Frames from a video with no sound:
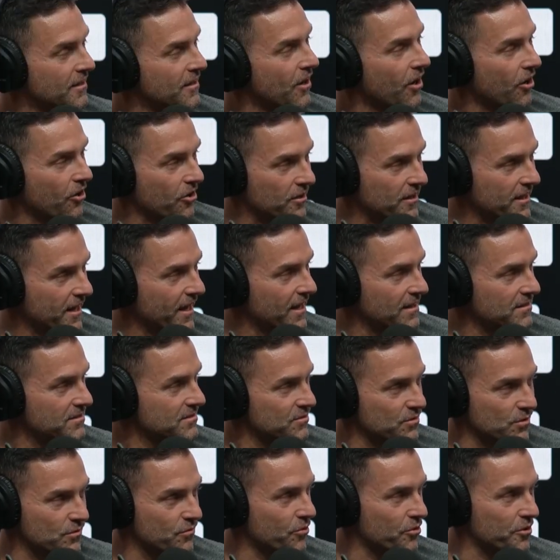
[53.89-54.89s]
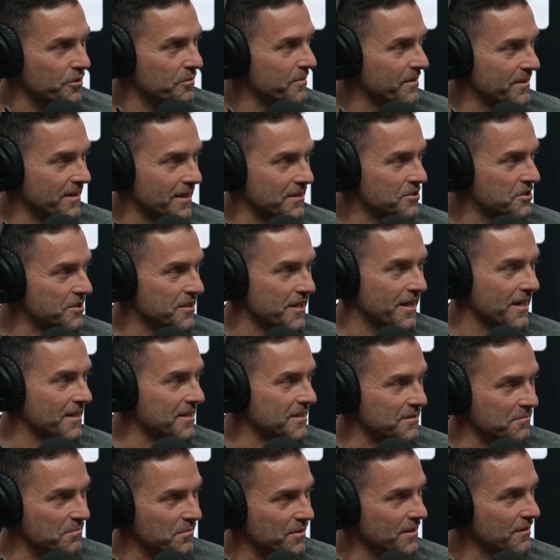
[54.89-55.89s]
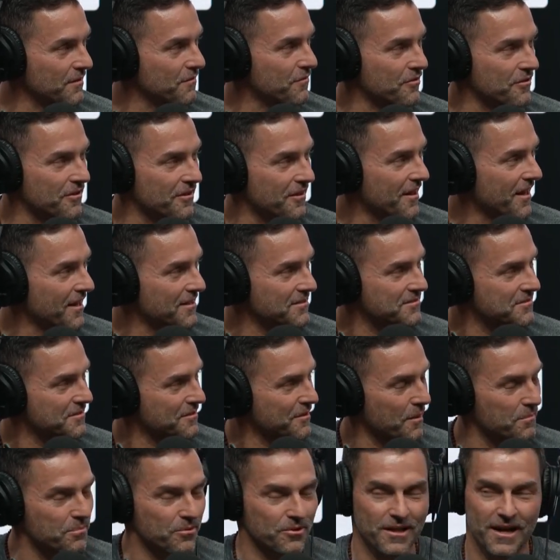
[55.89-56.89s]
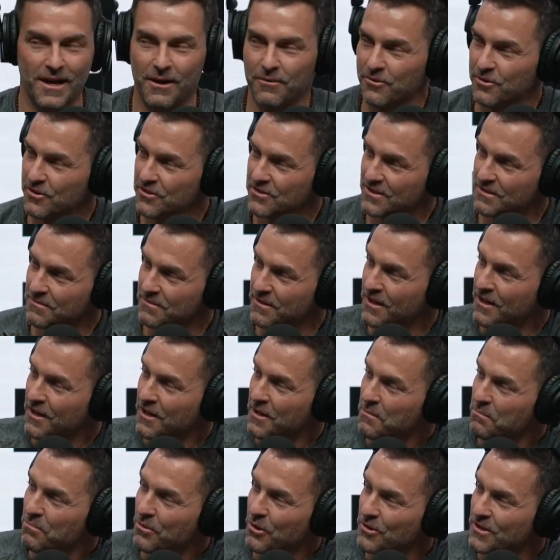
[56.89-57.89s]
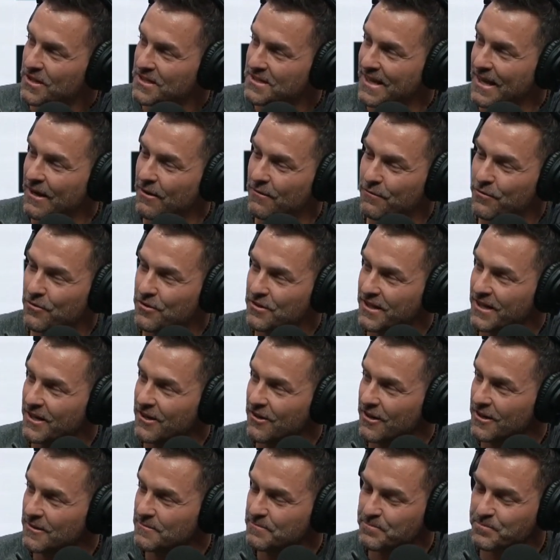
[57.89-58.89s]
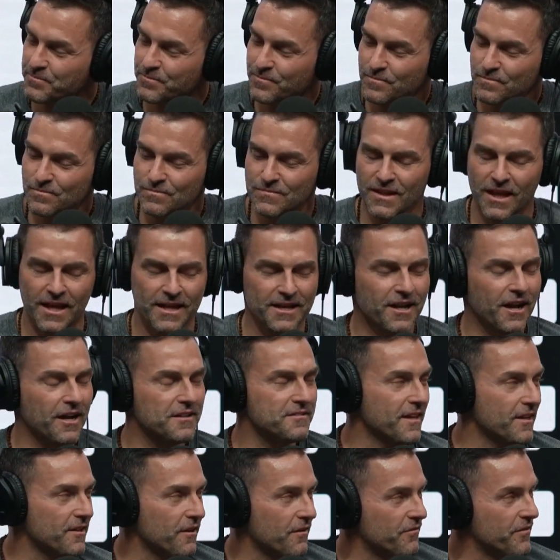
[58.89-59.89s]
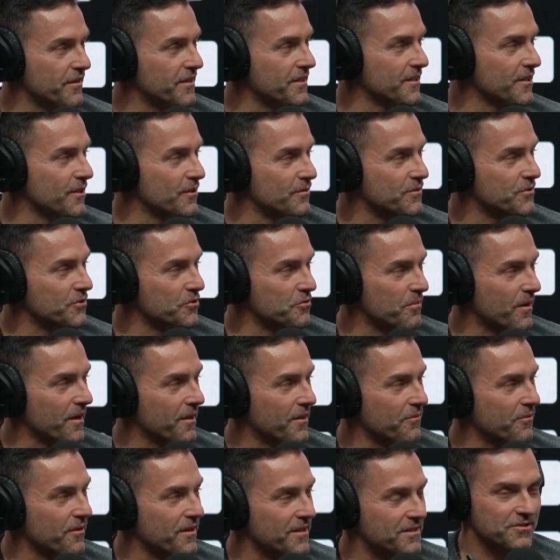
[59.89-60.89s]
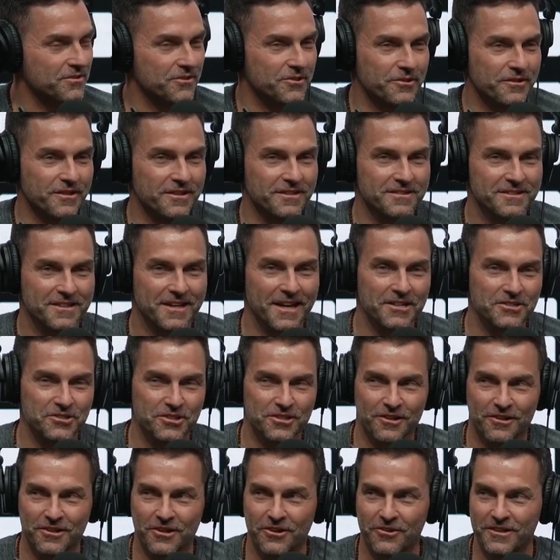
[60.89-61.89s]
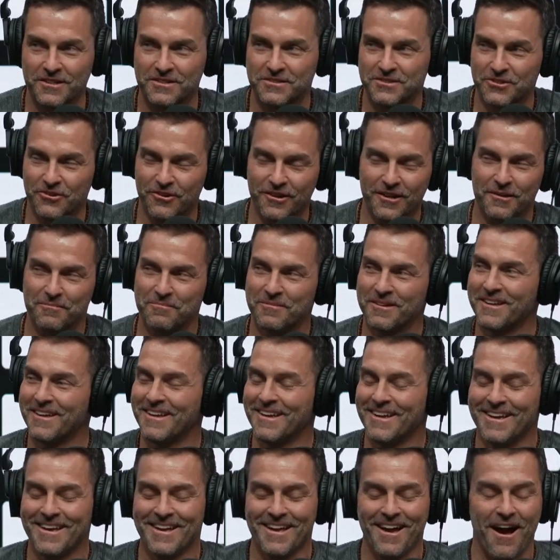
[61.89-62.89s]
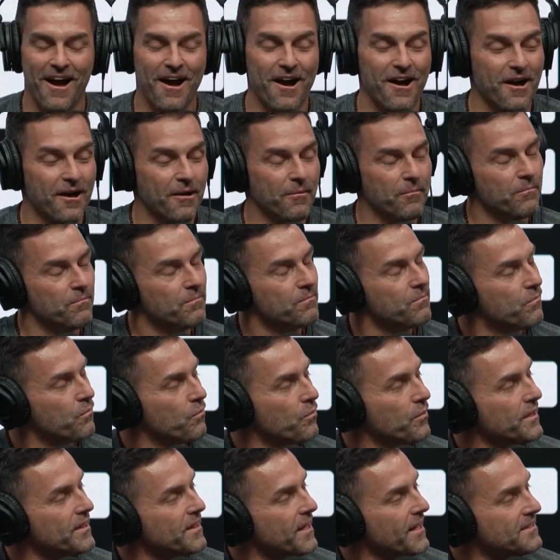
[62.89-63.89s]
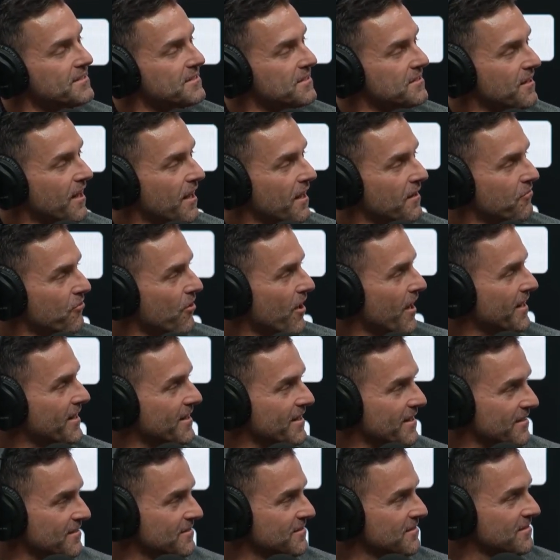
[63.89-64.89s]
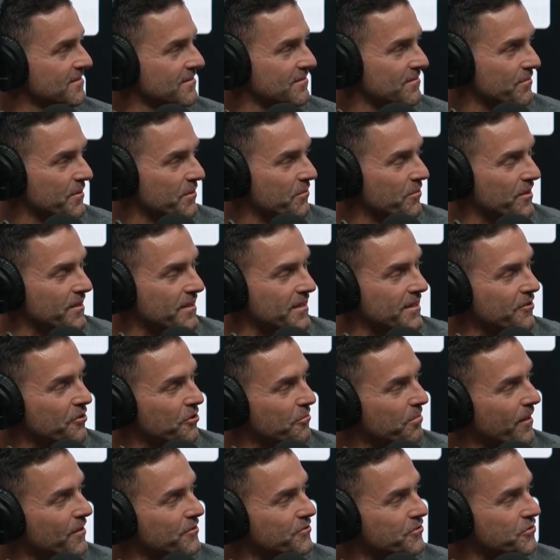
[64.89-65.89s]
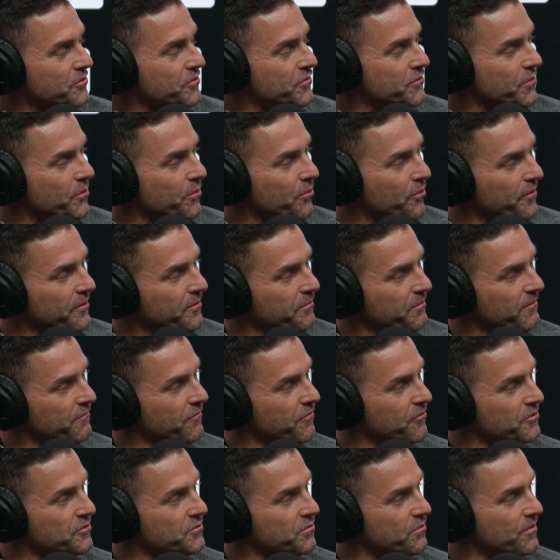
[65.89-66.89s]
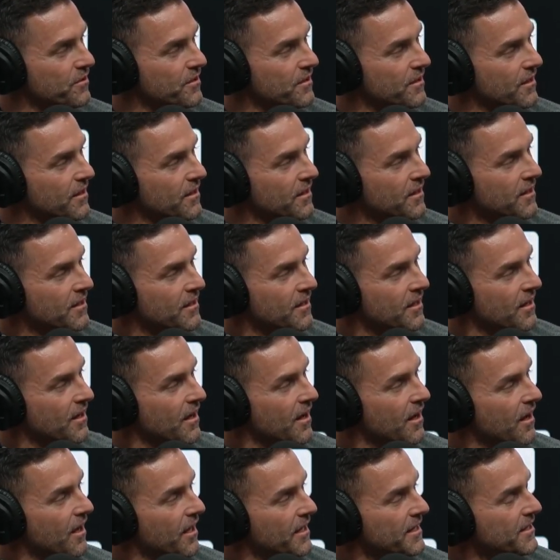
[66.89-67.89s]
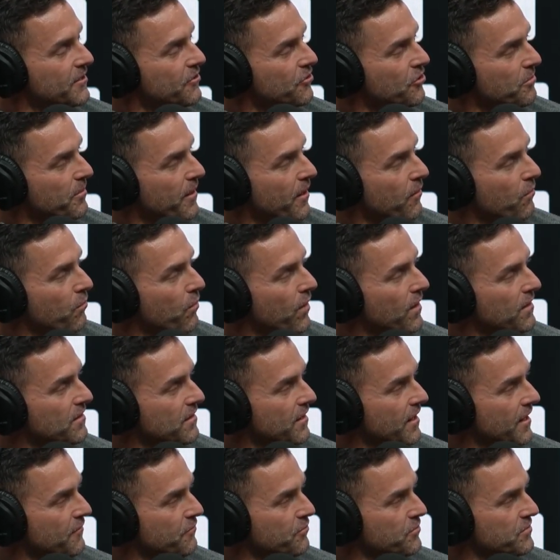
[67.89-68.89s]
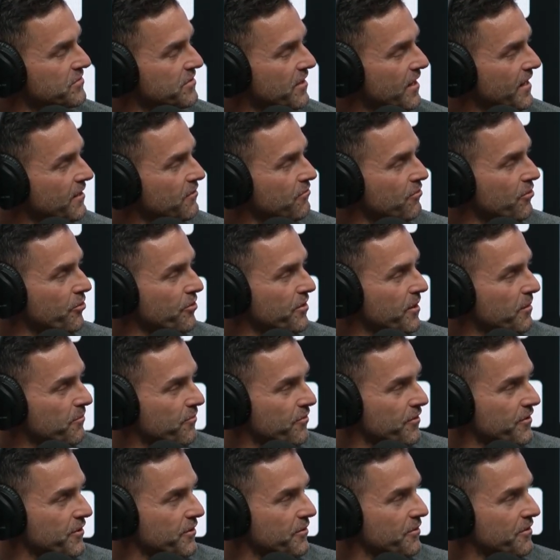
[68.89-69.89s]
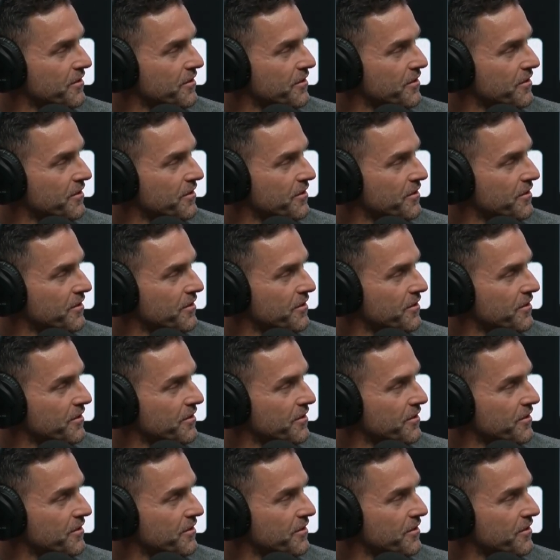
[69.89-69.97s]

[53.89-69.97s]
our guests. You've already been educating me for the last couple hours and broke it down for Darren. I caught that on video too, by the way, you can catch it on our Instagram. We like to dive right in. We want to hear about your story, and we first want to hear about what life was like growing up for you.